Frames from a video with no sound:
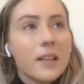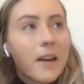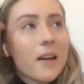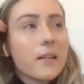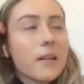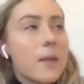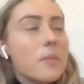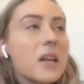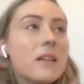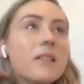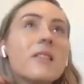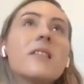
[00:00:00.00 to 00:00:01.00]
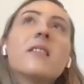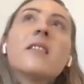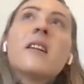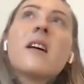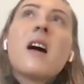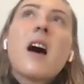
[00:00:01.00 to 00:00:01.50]
Yeah, I mean,
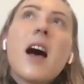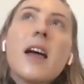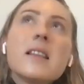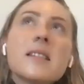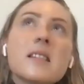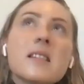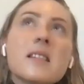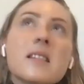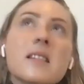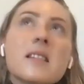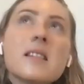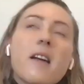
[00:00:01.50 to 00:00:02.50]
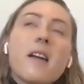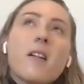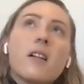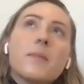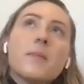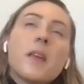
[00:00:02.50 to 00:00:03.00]
I see
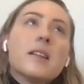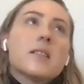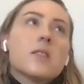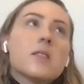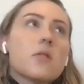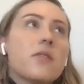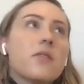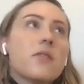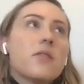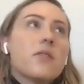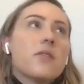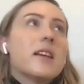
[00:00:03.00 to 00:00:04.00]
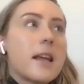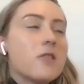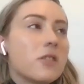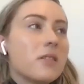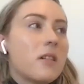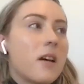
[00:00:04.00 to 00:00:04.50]
AR as sort of an
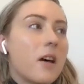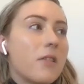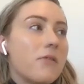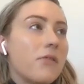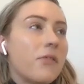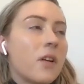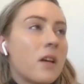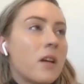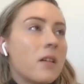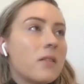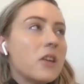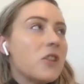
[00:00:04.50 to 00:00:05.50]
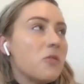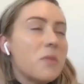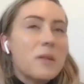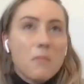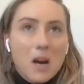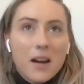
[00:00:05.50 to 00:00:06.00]
extension of the
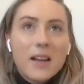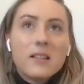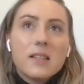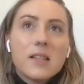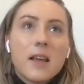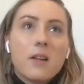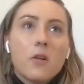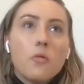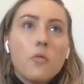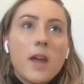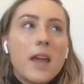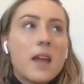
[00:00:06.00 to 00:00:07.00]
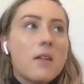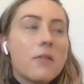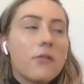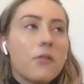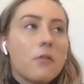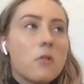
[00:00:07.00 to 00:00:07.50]
human mind and a
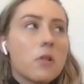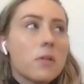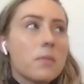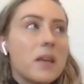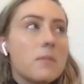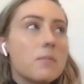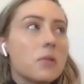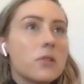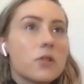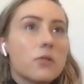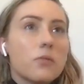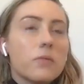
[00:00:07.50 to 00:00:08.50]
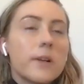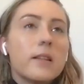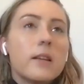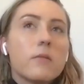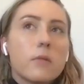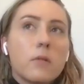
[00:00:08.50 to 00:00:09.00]
way for people to
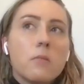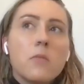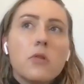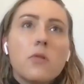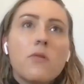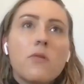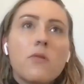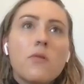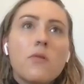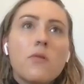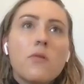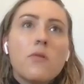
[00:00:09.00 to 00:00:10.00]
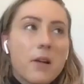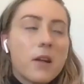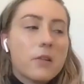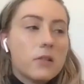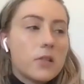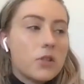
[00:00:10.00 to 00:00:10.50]
really remove the
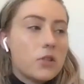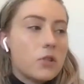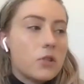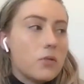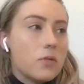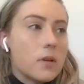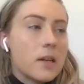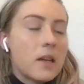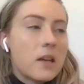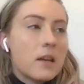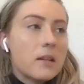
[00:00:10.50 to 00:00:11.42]
barriers to